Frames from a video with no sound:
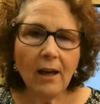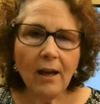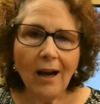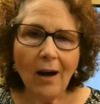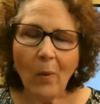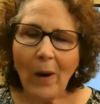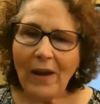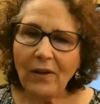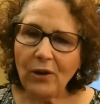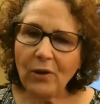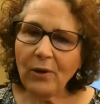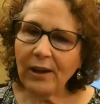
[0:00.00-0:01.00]
A way that you
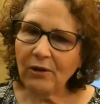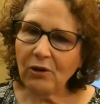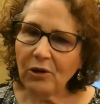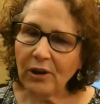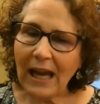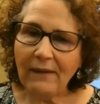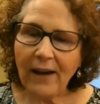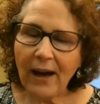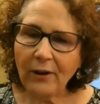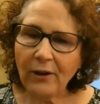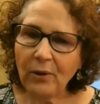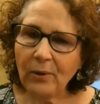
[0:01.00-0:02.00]
can create
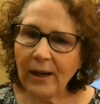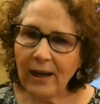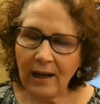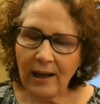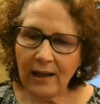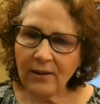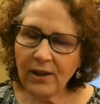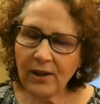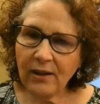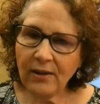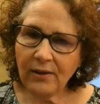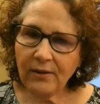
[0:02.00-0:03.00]
value in an
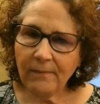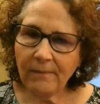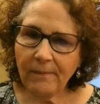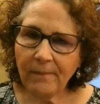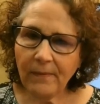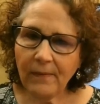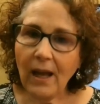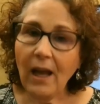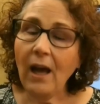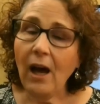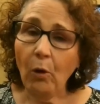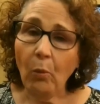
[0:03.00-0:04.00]
instant,
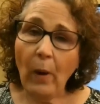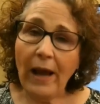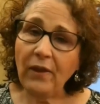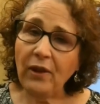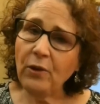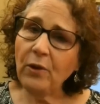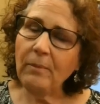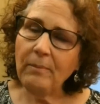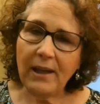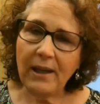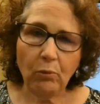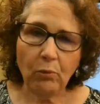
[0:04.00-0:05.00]
a way that you can be
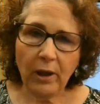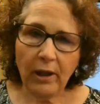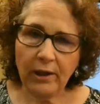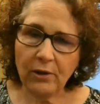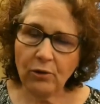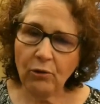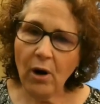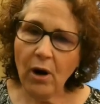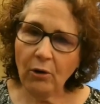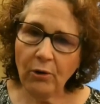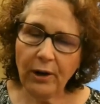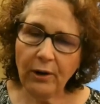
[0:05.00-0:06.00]
a really strong
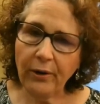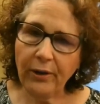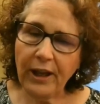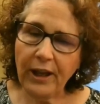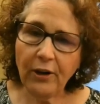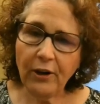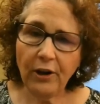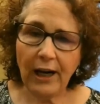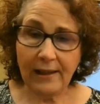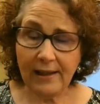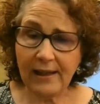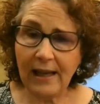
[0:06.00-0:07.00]
critical thinker and
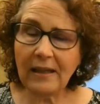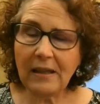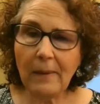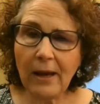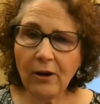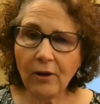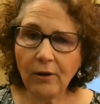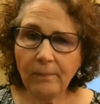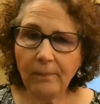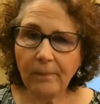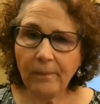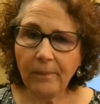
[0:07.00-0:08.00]
sense maker,
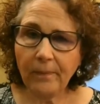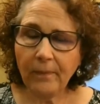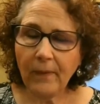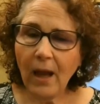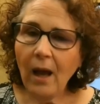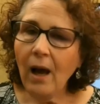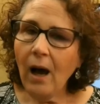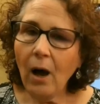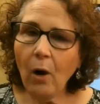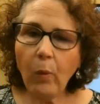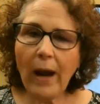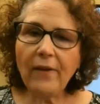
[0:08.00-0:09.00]
a
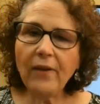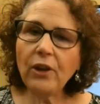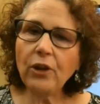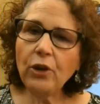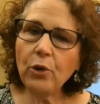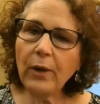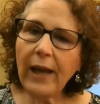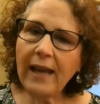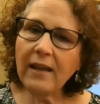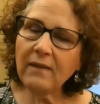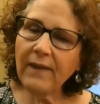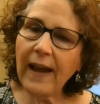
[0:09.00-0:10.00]
way that you can
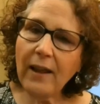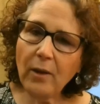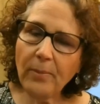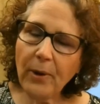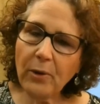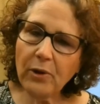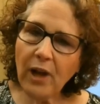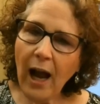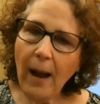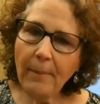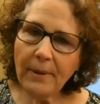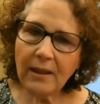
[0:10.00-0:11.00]
develop those
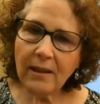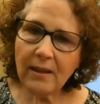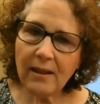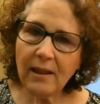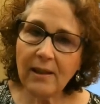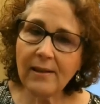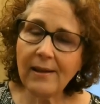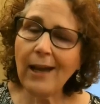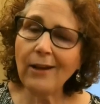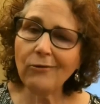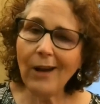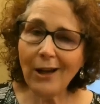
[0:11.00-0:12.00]
competencies
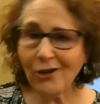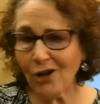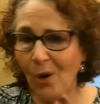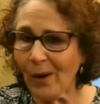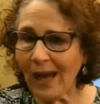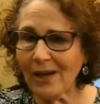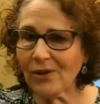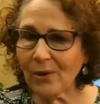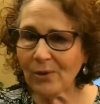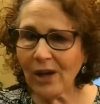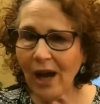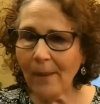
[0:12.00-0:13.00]
and showcase
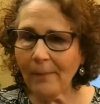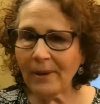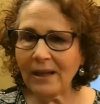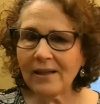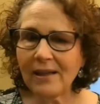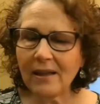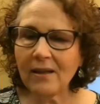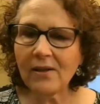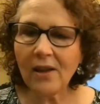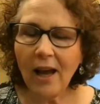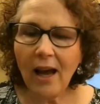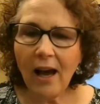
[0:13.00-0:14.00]
those competencies
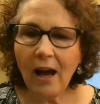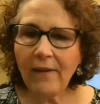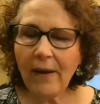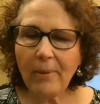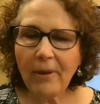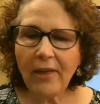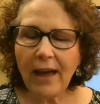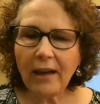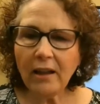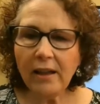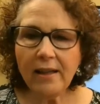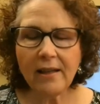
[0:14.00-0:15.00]
of empathetic
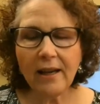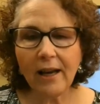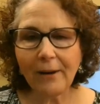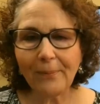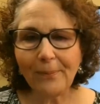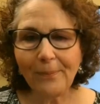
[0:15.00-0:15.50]
listening